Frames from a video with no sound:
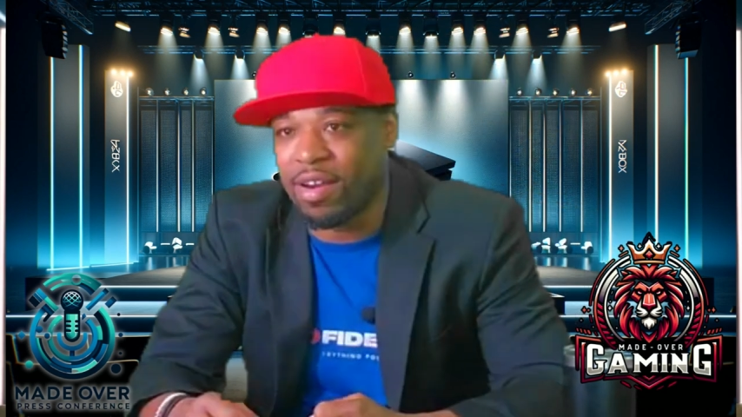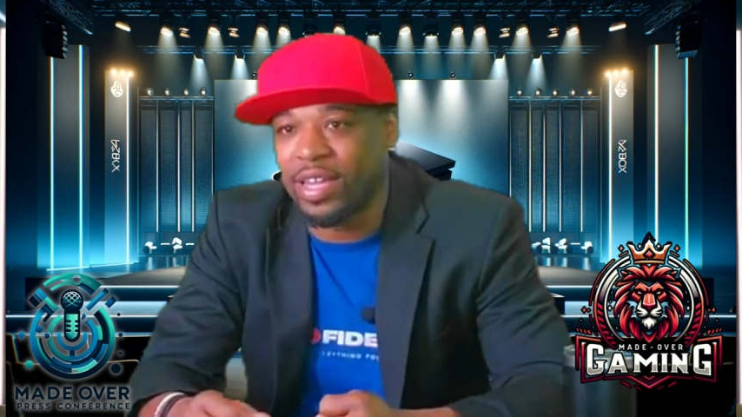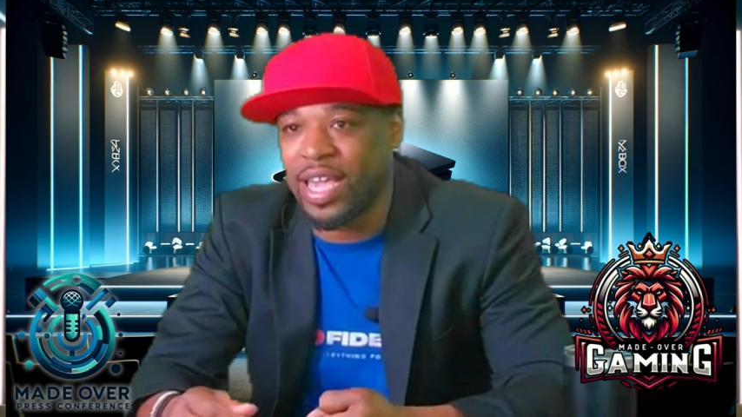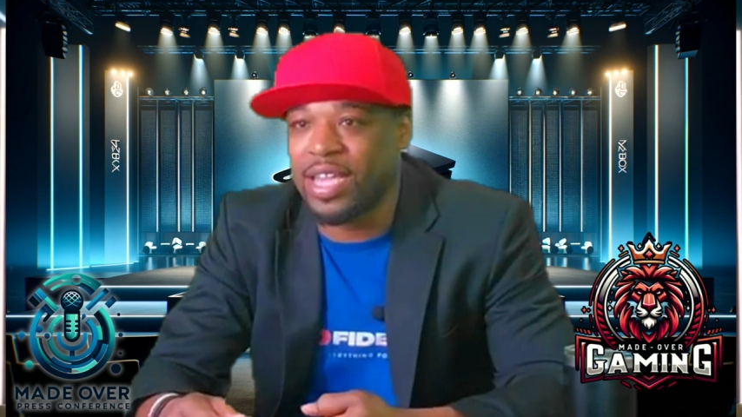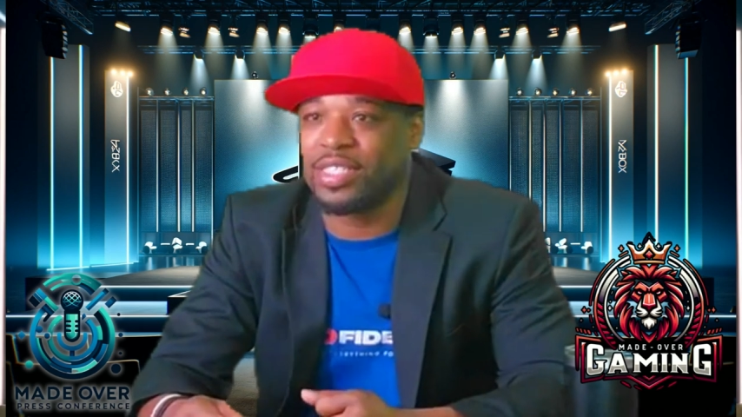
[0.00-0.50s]

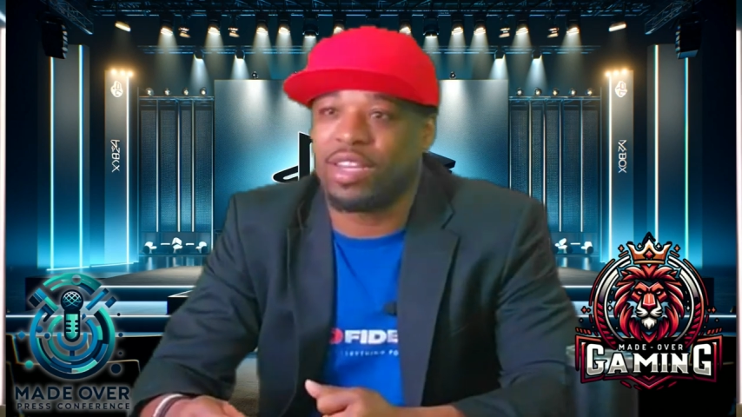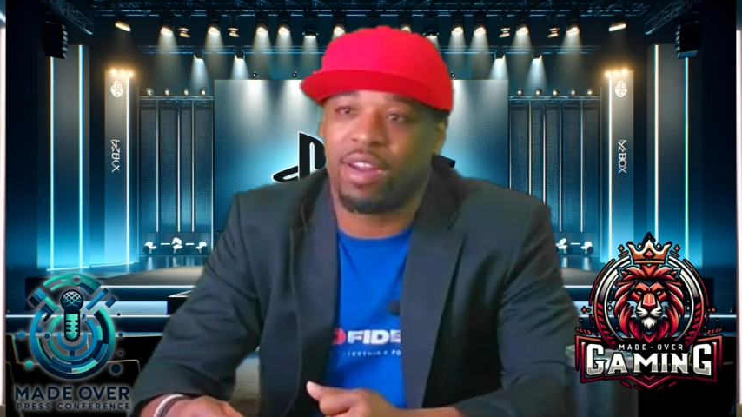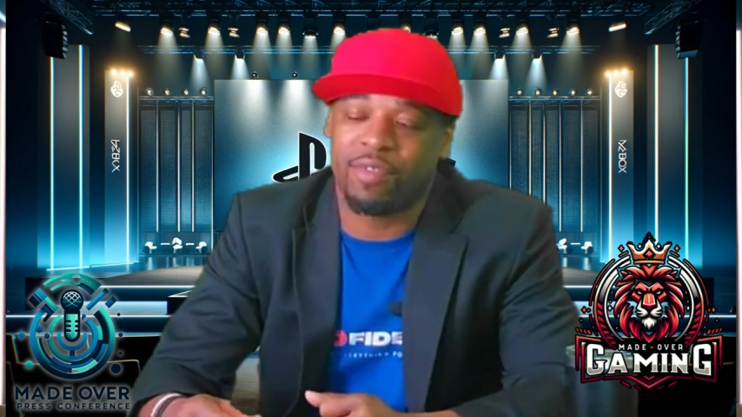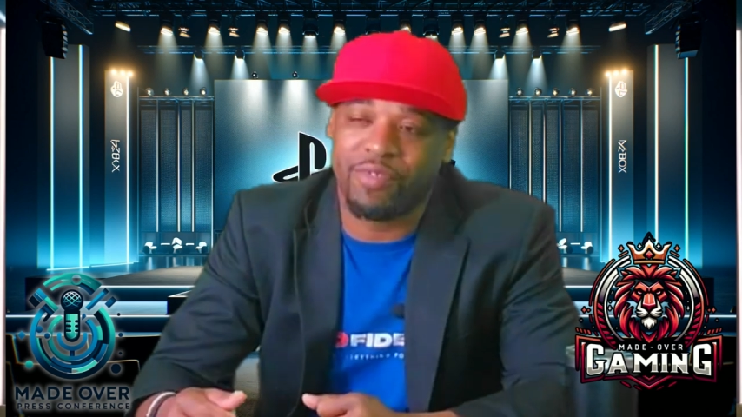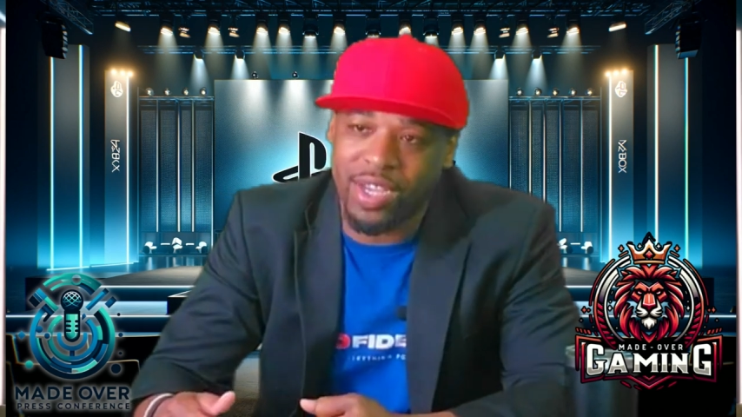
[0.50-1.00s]
are games
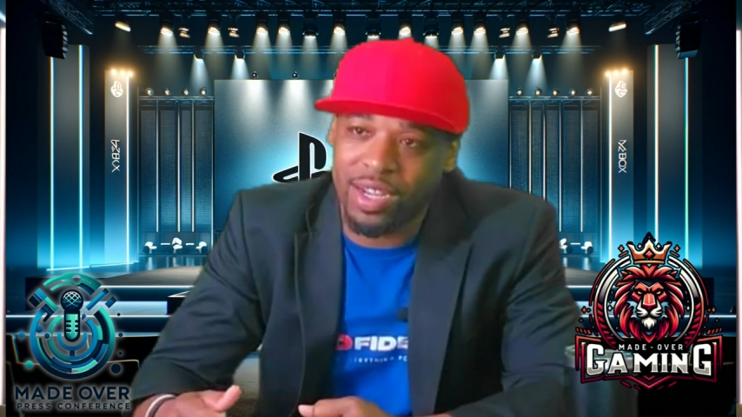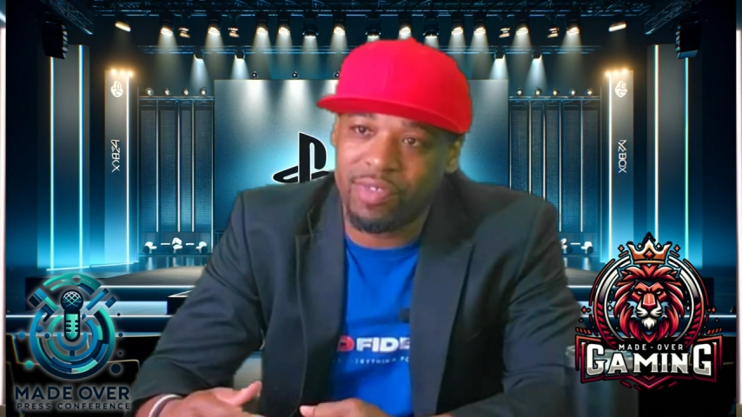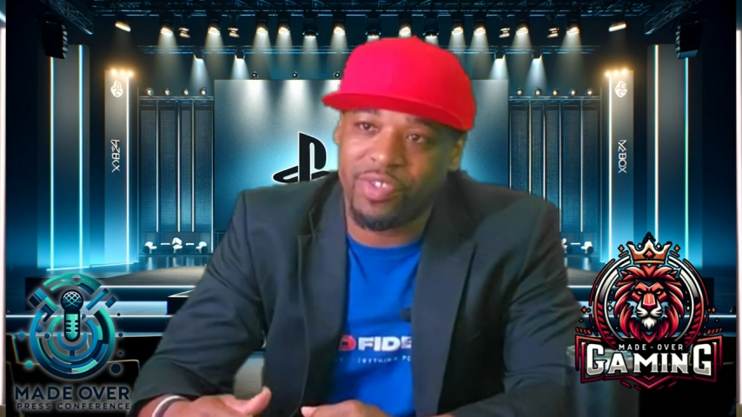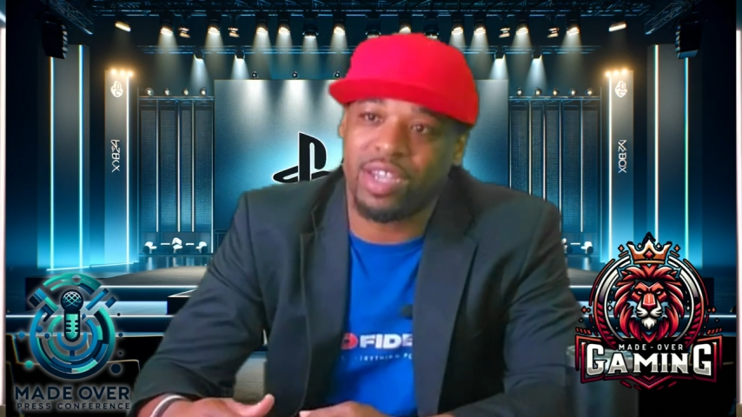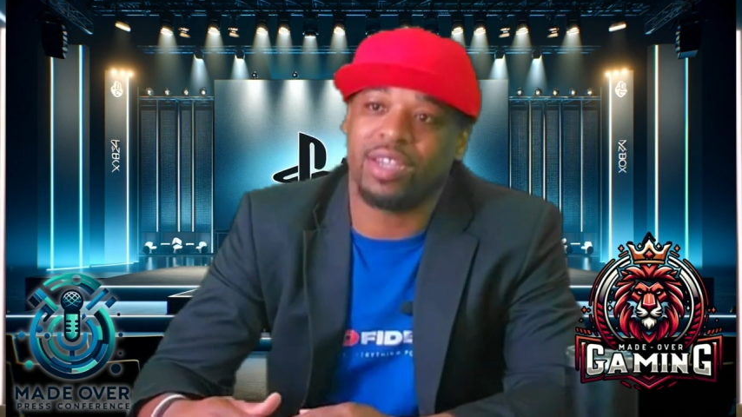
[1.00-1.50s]
that are
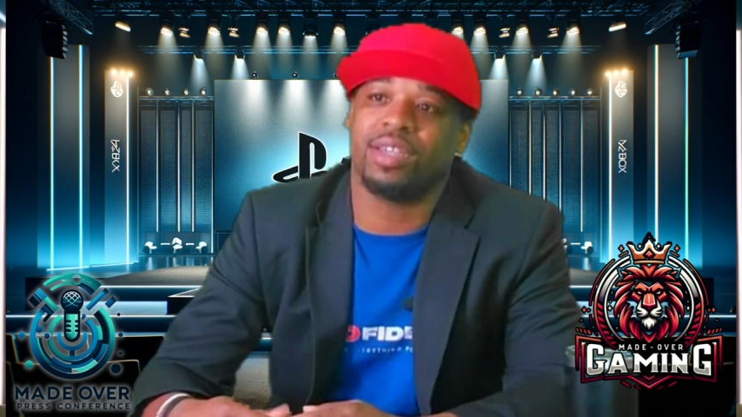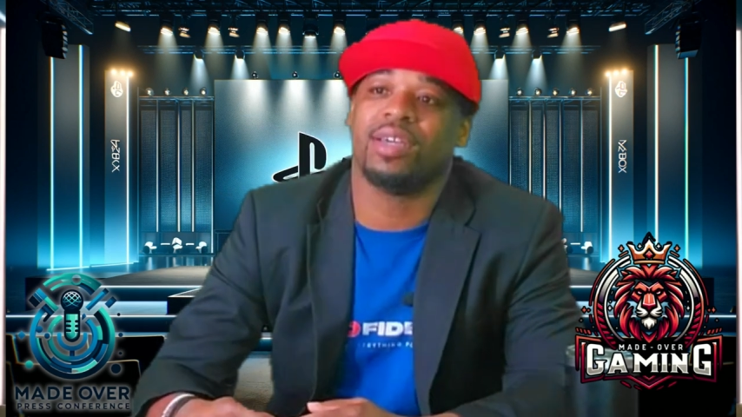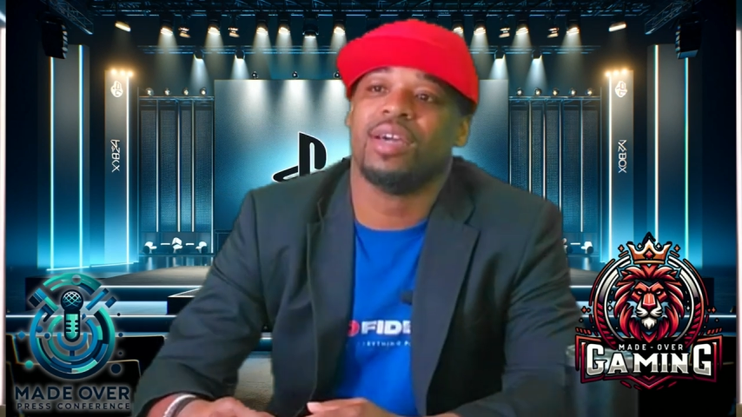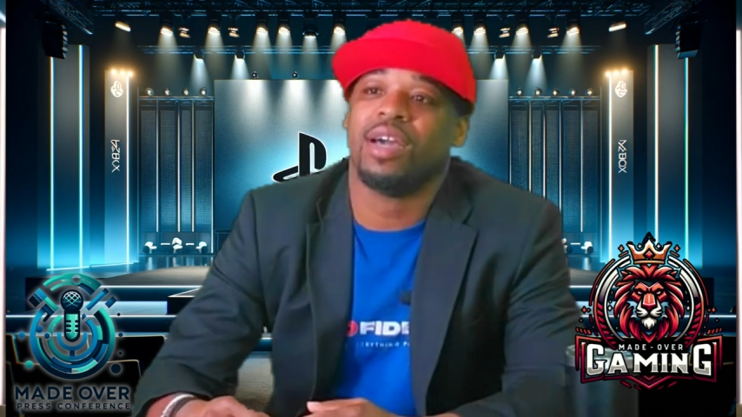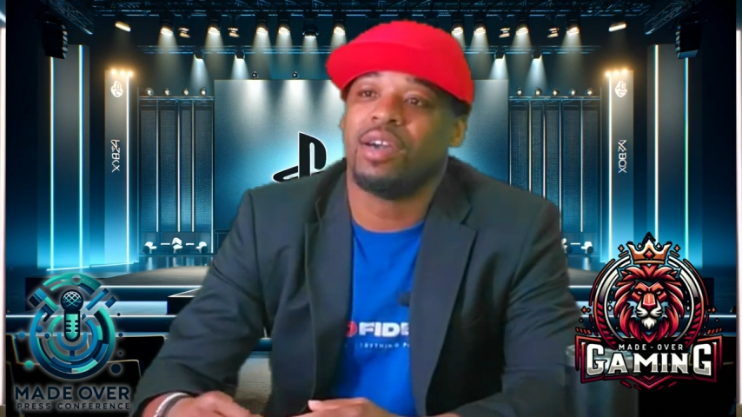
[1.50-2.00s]
very, very